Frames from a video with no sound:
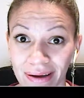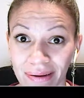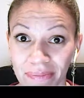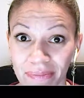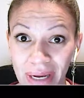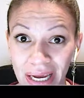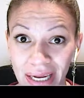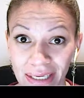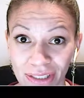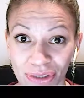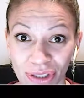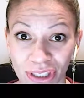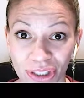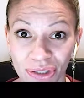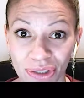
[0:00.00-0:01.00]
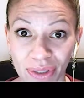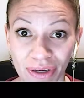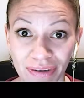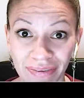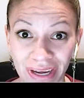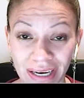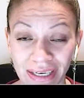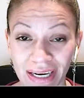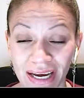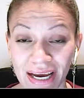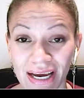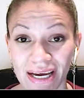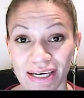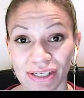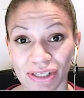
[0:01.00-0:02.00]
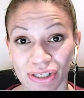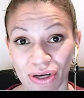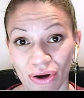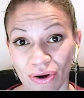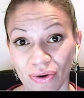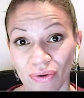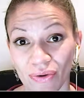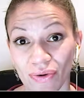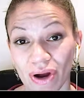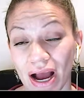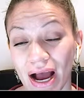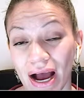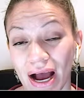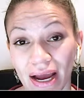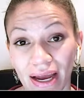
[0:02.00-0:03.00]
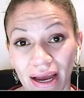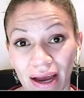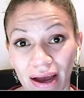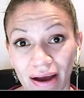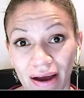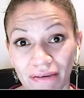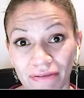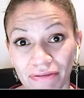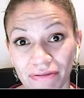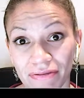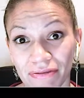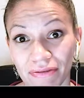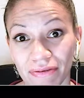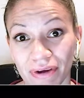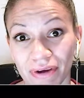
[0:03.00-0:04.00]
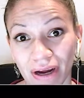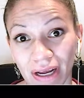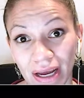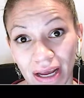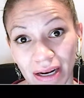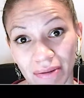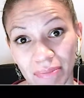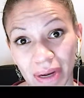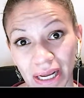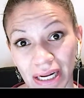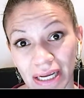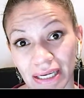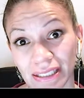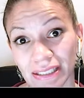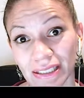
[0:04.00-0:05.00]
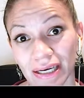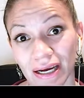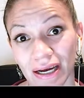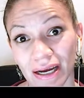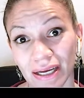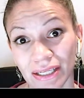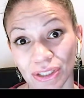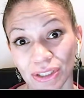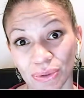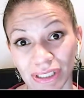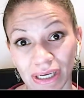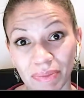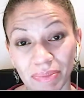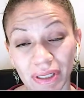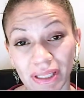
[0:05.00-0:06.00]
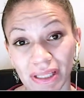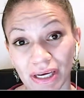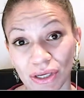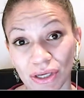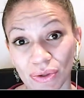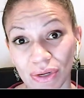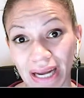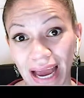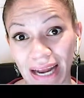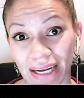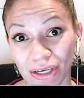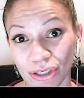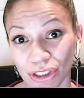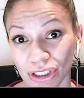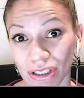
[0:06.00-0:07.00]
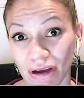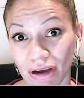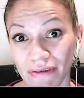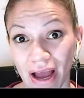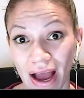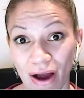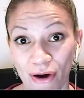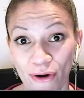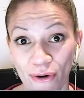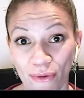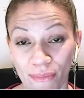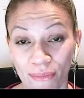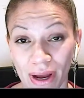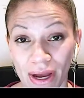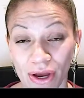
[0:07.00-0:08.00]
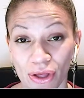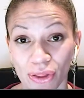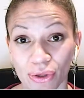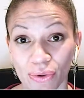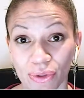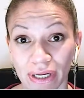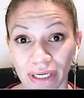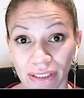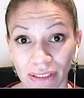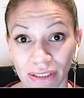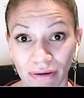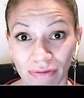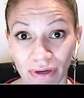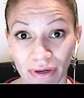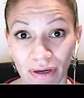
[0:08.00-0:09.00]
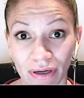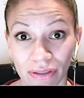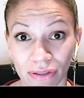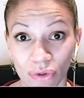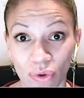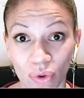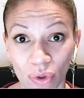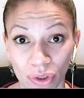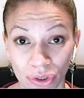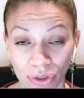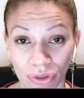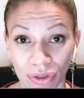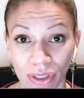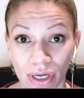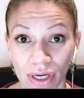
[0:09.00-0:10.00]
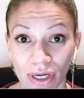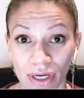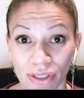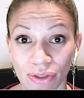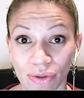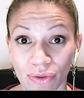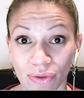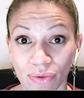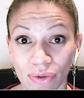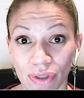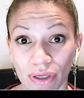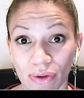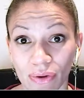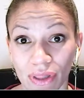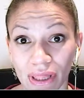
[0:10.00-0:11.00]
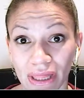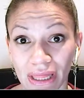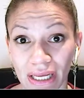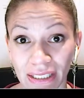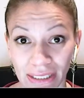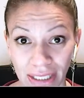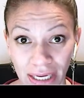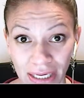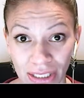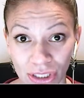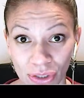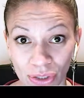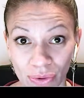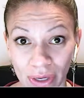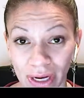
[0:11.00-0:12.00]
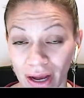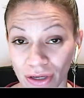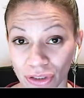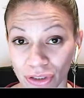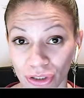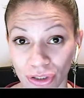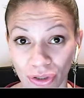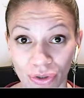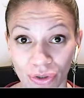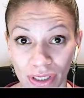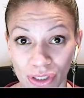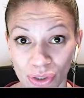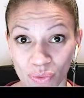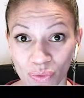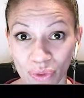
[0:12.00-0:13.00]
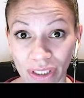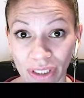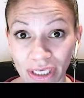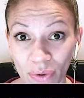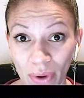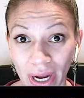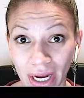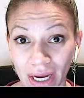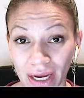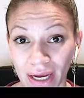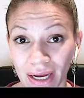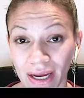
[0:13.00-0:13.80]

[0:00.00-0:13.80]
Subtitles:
me to trust you with your event. So, I have gone ahead and made it into a template that you can edit yourself at home through a software called Cordial. So, let's get into it. I'll show you this really quick,